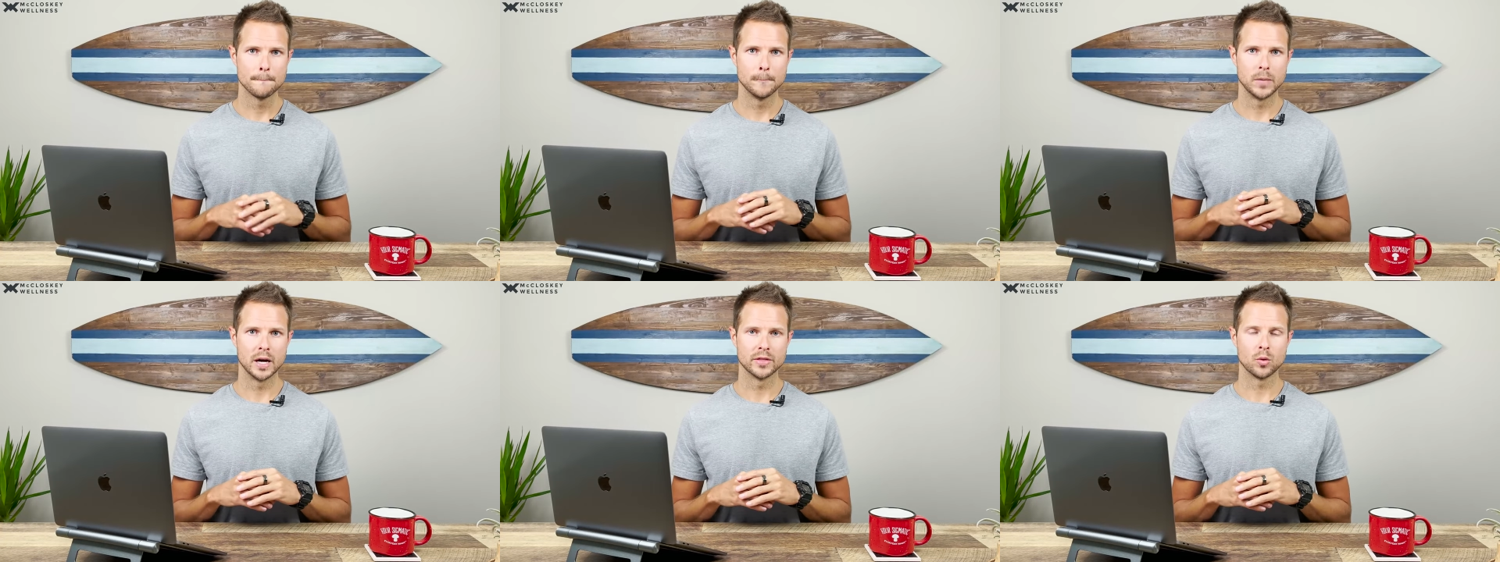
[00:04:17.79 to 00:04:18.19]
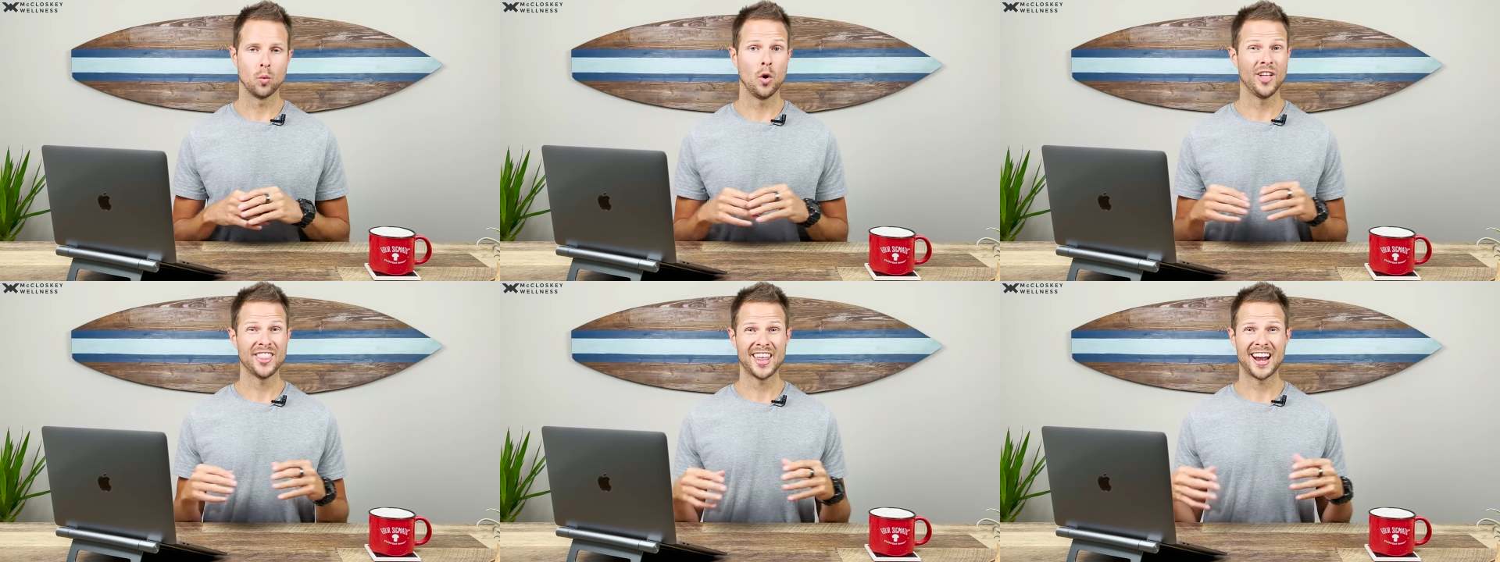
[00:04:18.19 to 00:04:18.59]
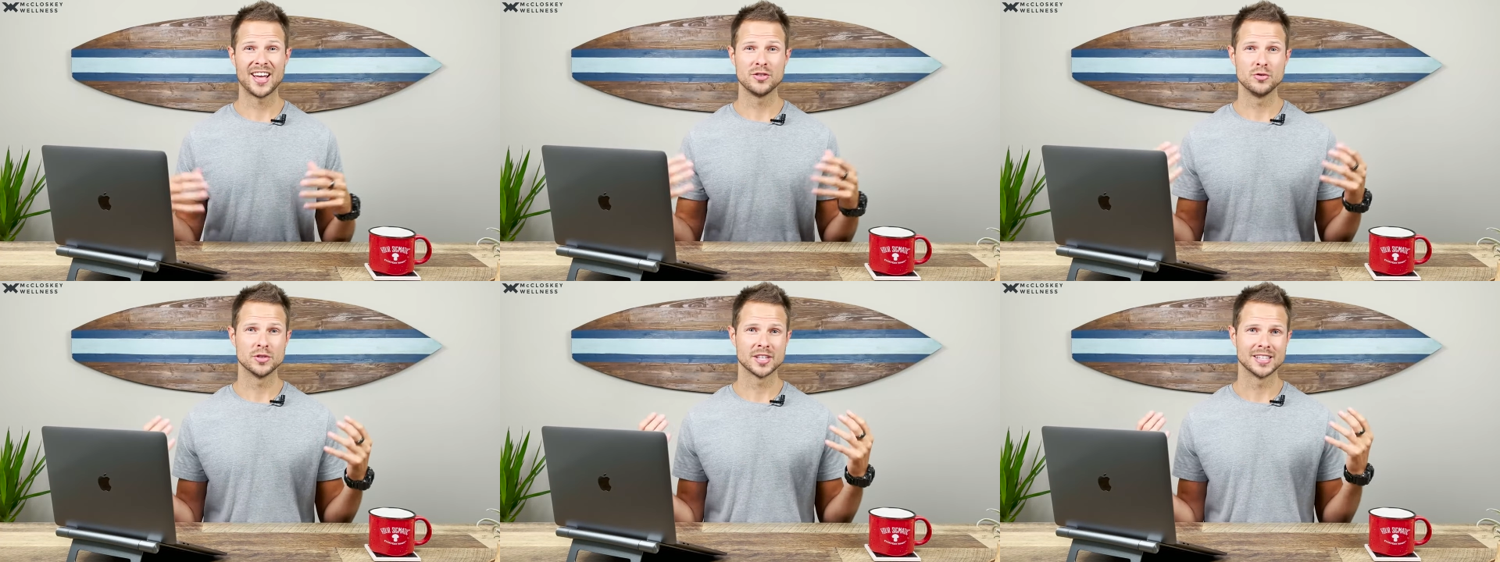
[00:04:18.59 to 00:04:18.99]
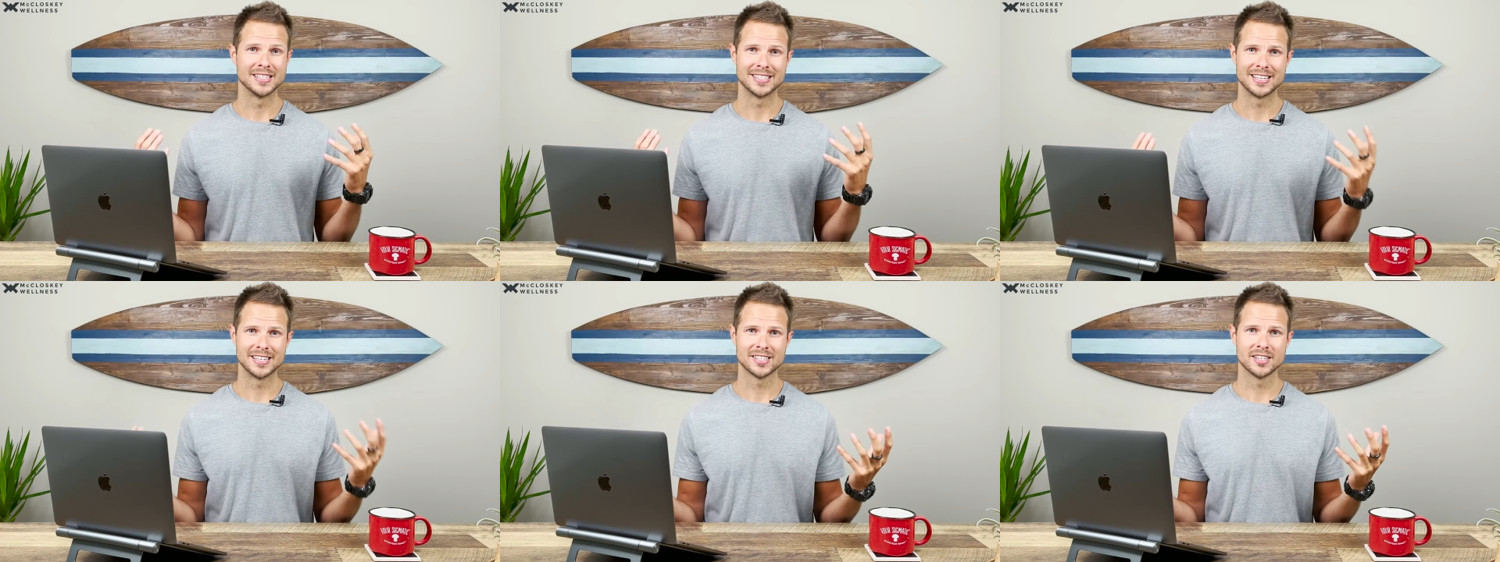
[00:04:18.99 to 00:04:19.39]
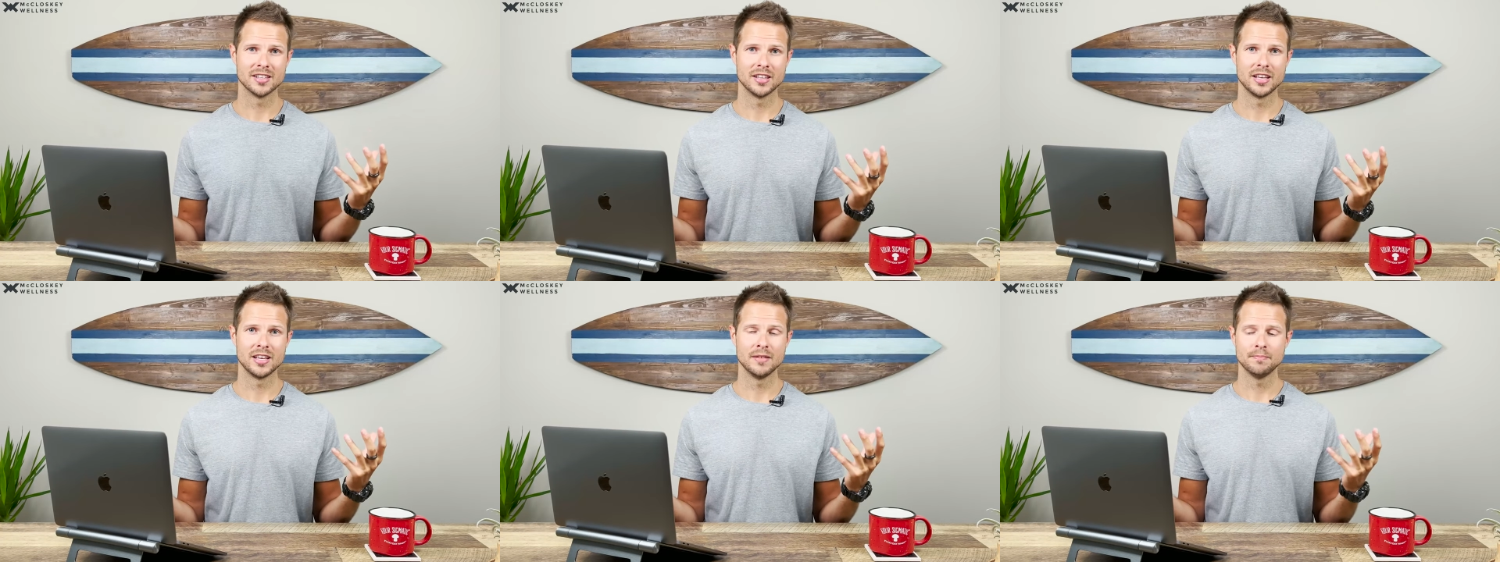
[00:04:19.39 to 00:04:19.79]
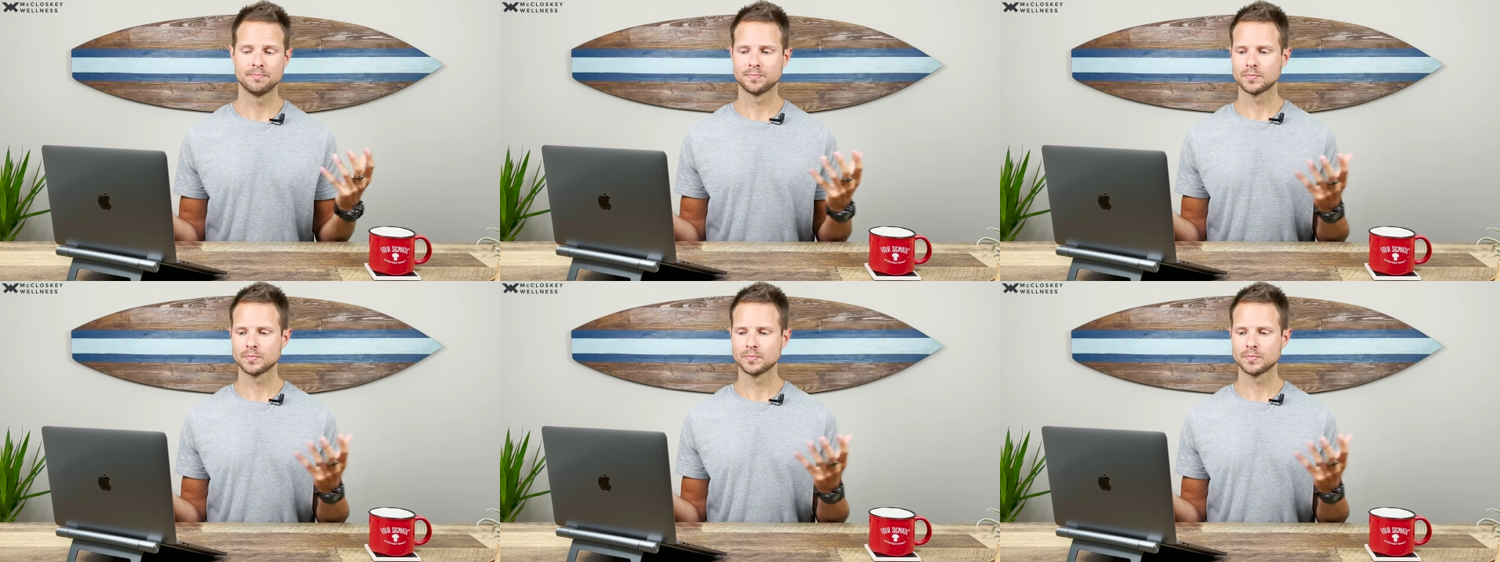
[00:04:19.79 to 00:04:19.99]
But the one that I use consistently